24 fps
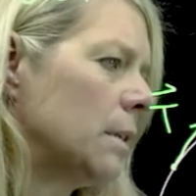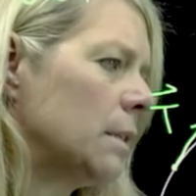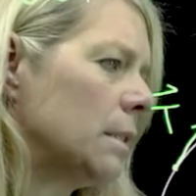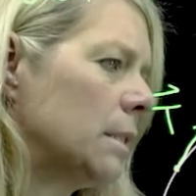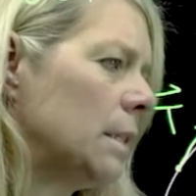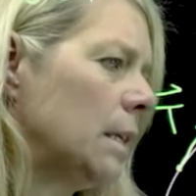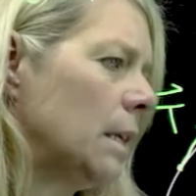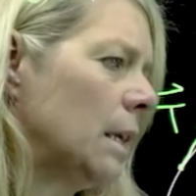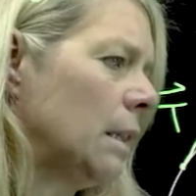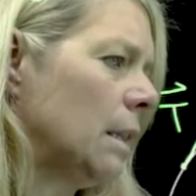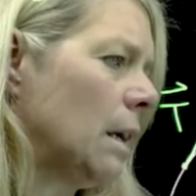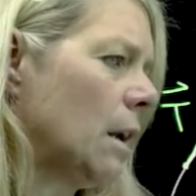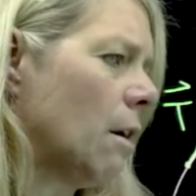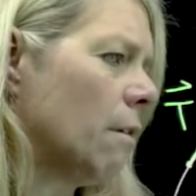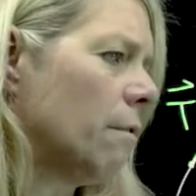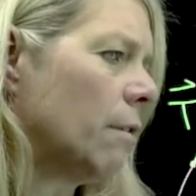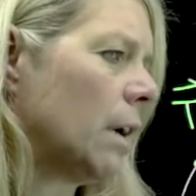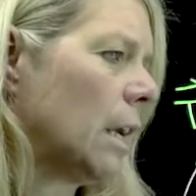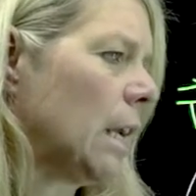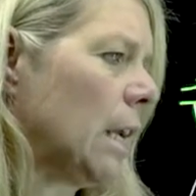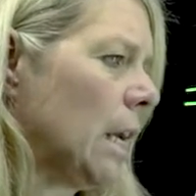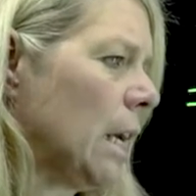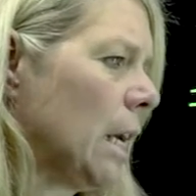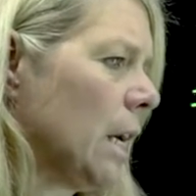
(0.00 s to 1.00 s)
you see that over
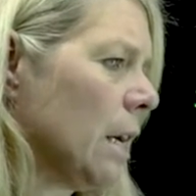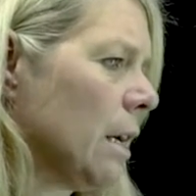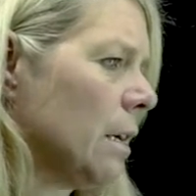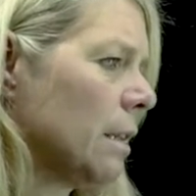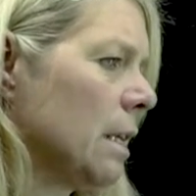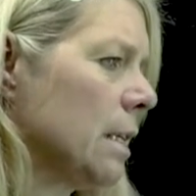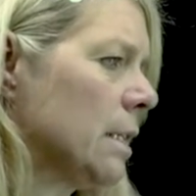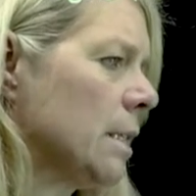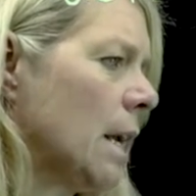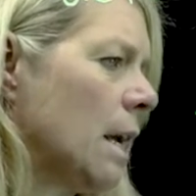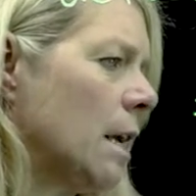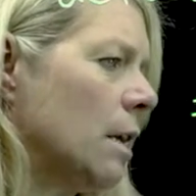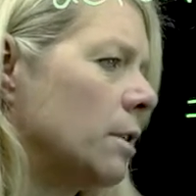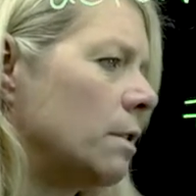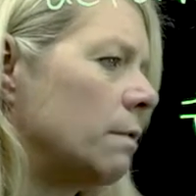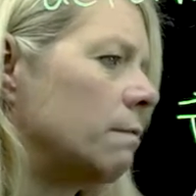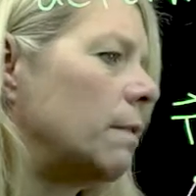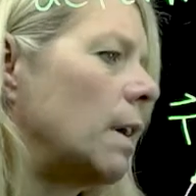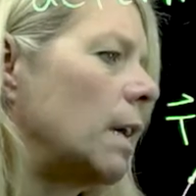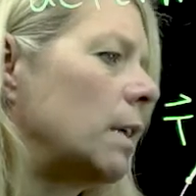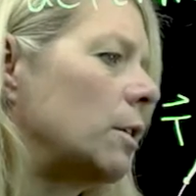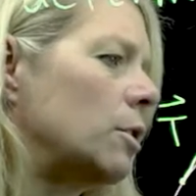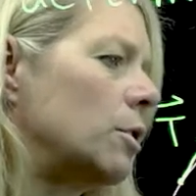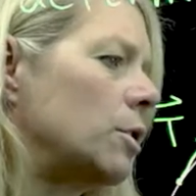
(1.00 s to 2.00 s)
here the tangent
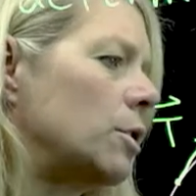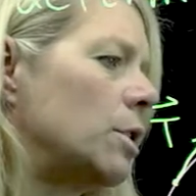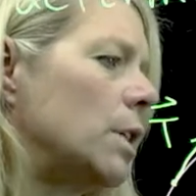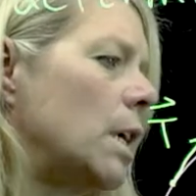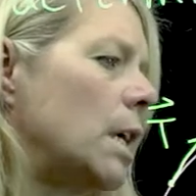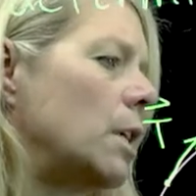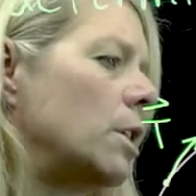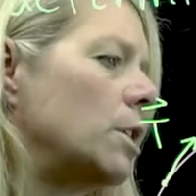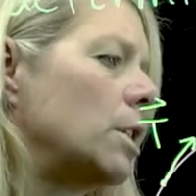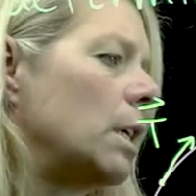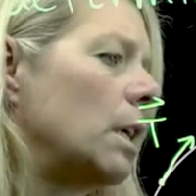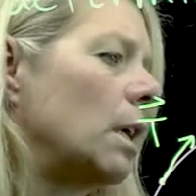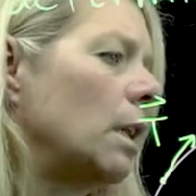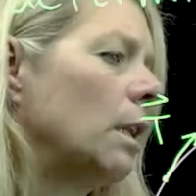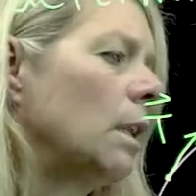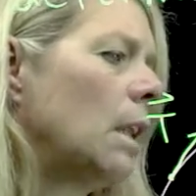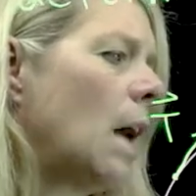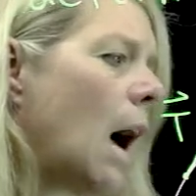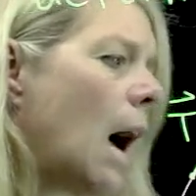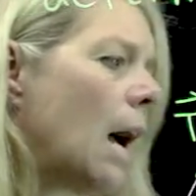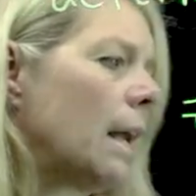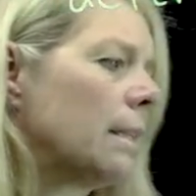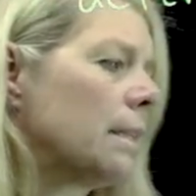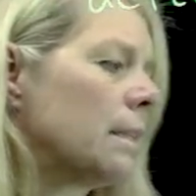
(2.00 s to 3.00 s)
vector is changing a
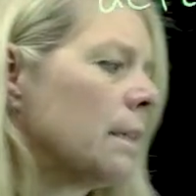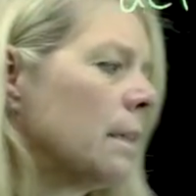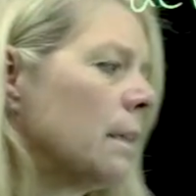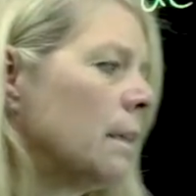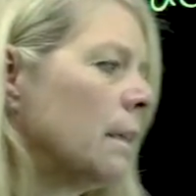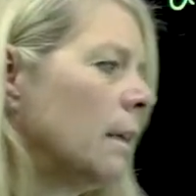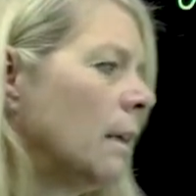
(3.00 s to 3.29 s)
lot.